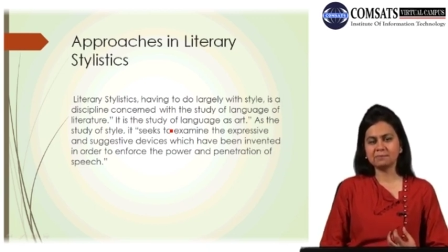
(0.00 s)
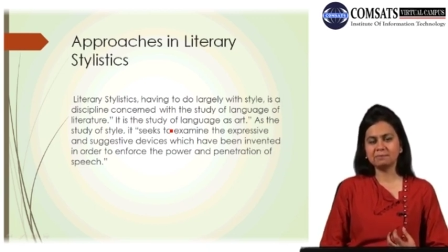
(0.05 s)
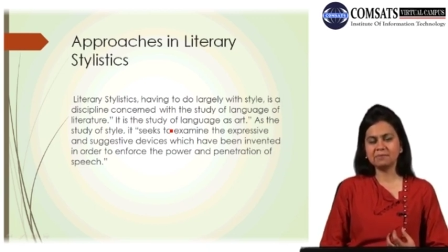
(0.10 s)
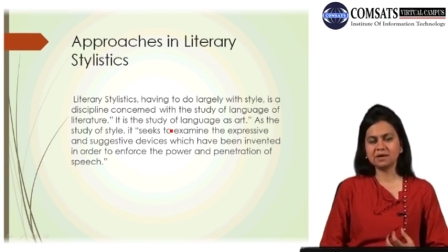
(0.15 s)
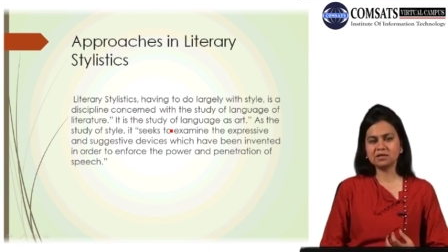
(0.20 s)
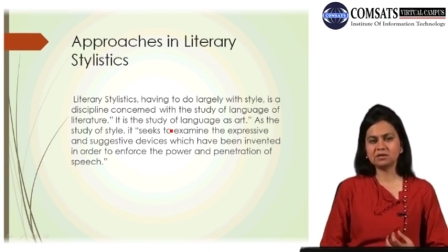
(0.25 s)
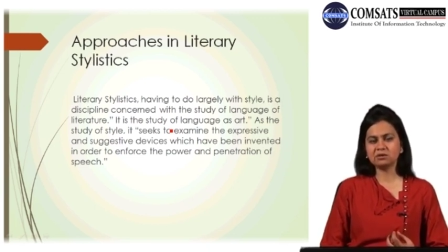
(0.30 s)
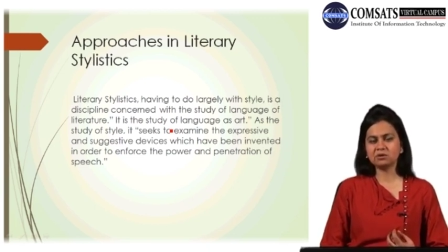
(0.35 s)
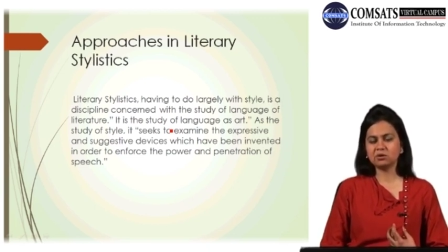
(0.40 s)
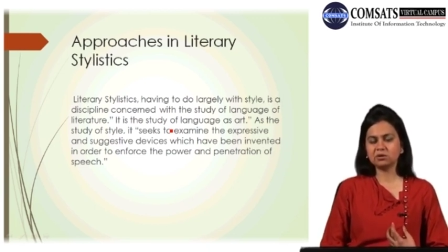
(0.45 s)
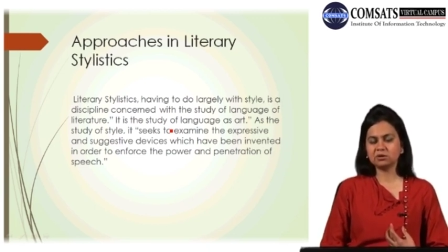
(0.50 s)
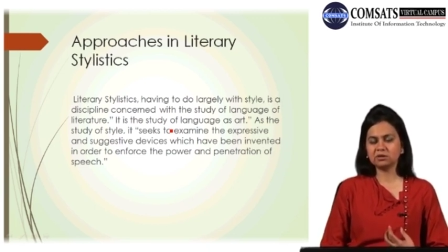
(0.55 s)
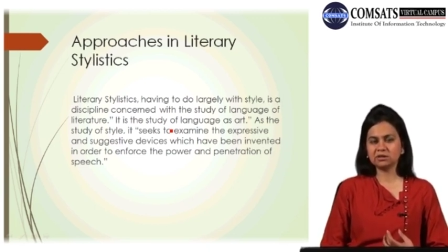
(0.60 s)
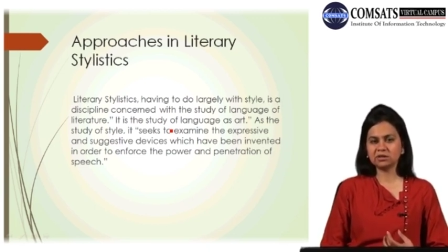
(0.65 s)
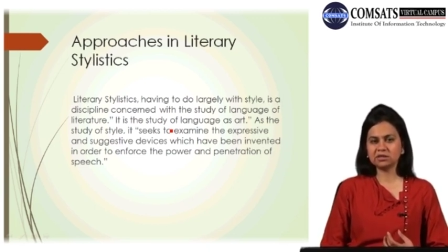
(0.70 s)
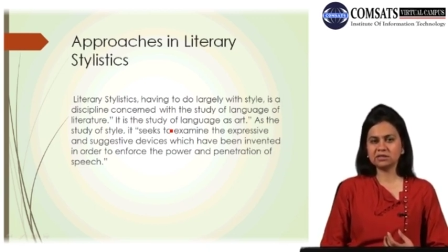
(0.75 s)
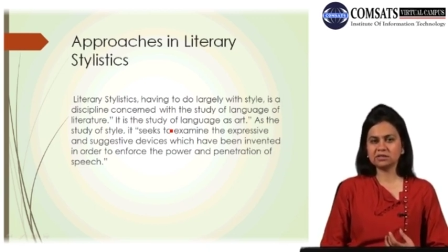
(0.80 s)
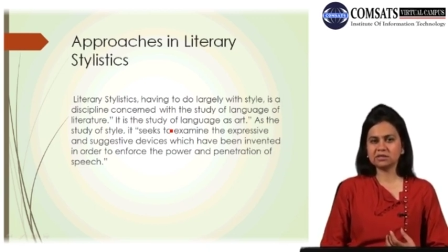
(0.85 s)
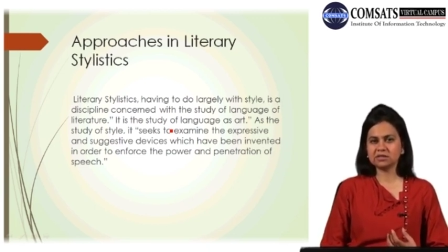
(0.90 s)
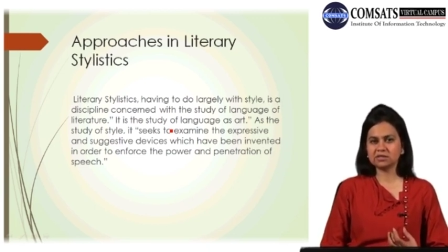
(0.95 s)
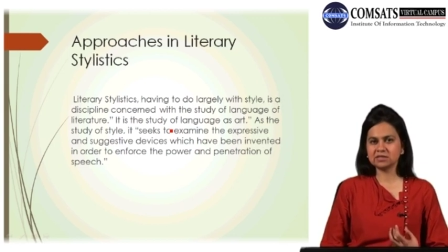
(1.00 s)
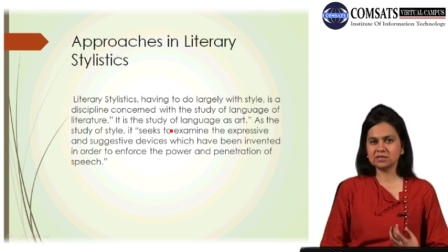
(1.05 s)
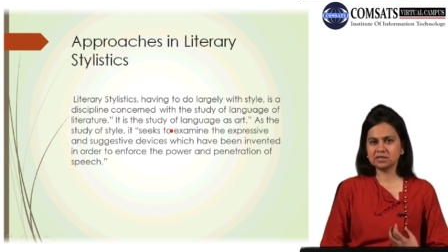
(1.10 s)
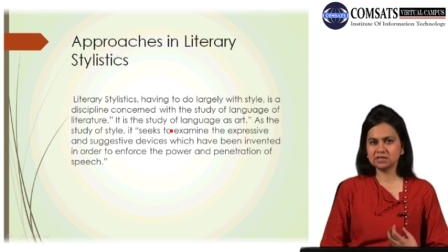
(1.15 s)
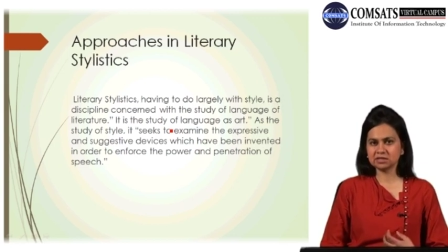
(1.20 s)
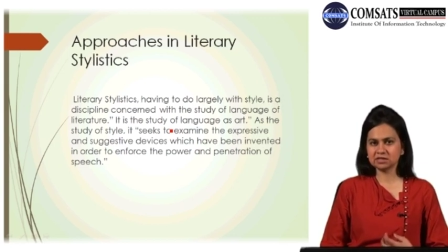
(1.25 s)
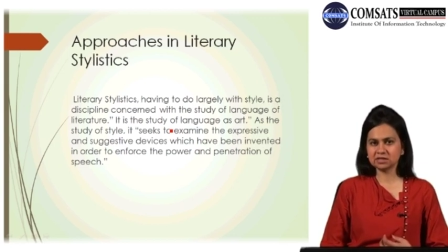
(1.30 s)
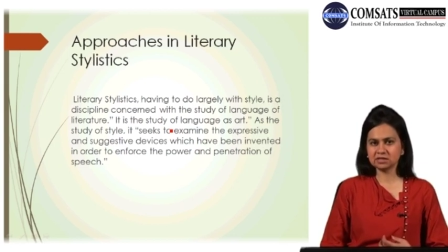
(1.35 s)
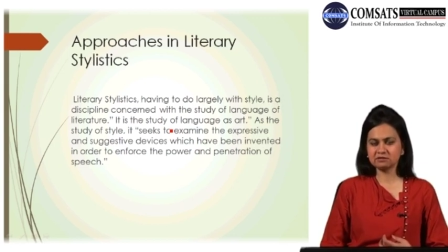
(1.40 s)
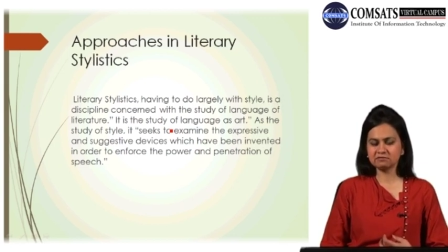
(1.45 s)
but only
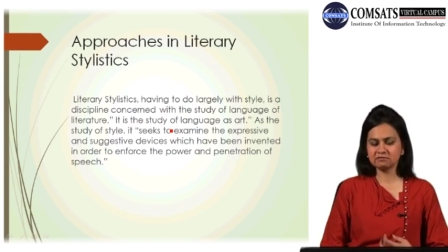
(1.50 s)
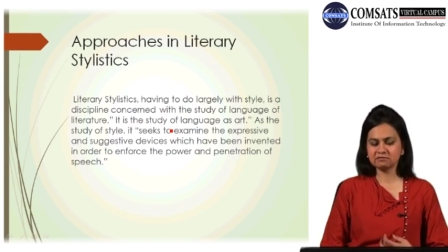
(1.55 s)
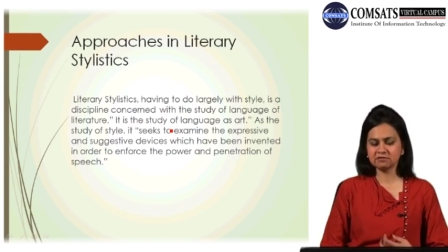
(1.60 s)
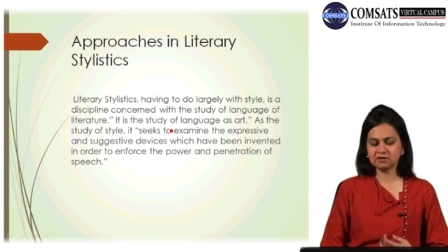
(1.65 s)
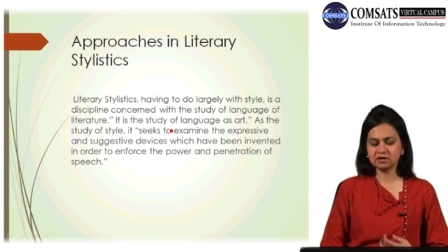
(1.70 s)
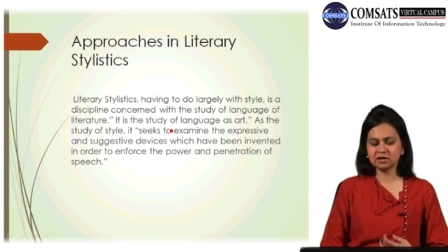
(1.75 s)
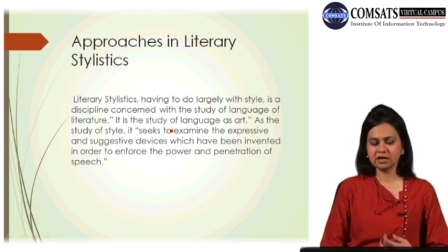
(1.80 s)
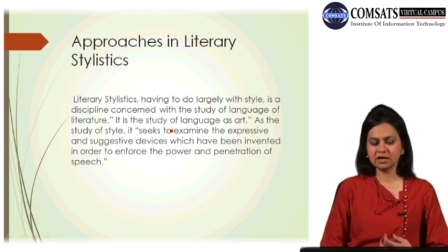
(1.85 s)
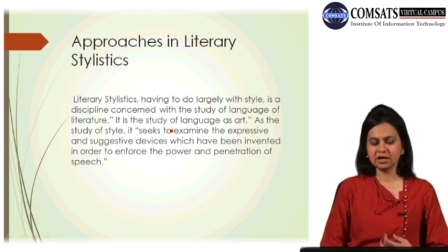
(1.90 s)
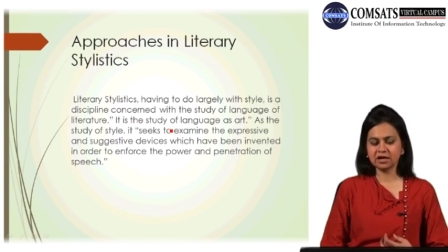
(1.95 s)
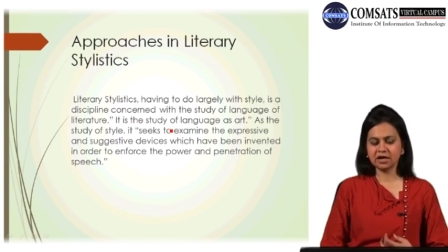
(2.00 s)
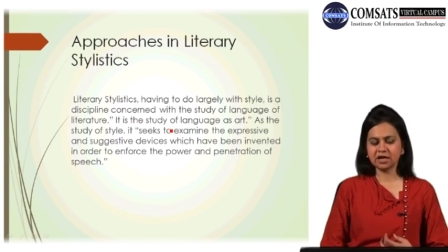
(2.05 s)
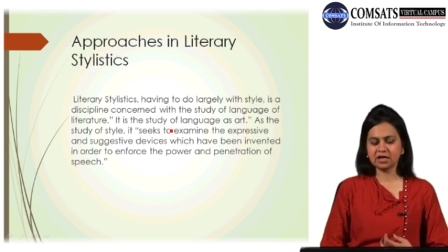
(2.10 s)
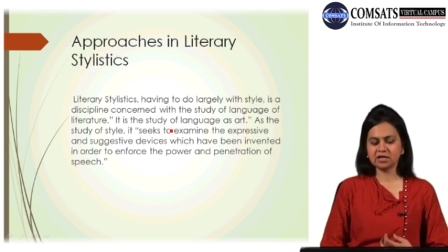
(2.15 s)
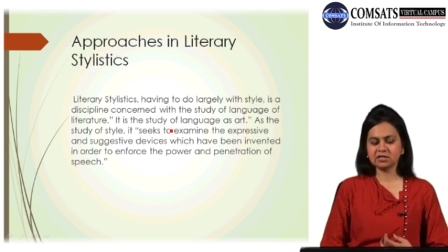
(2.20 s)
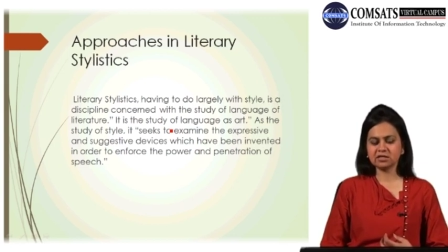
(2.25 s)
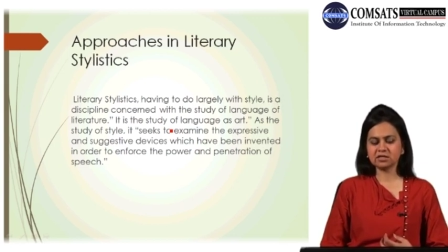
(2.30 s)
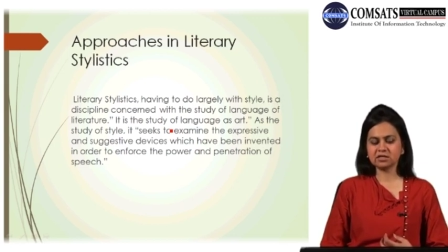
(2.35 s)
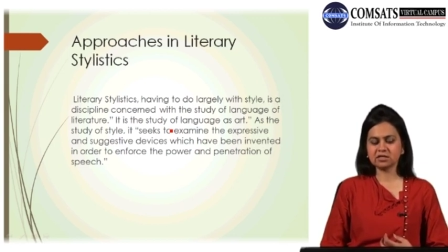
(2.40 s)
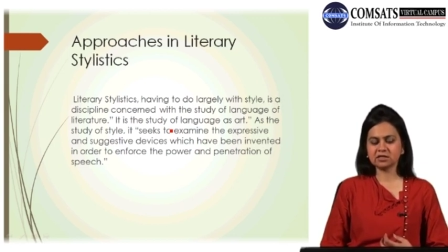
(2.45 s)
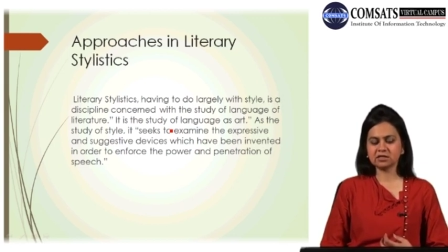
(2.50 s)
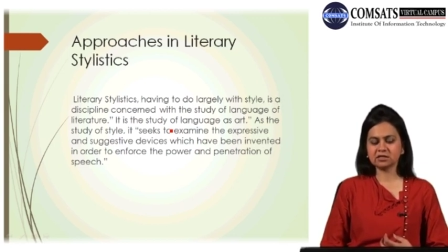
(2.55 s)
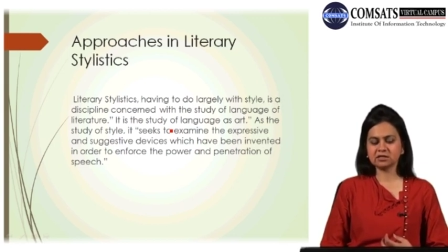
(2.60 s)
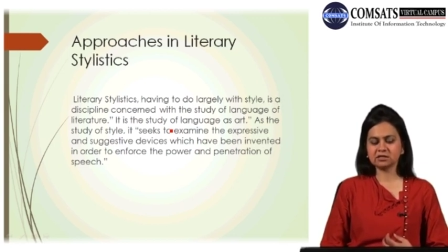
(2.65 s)
suggestive and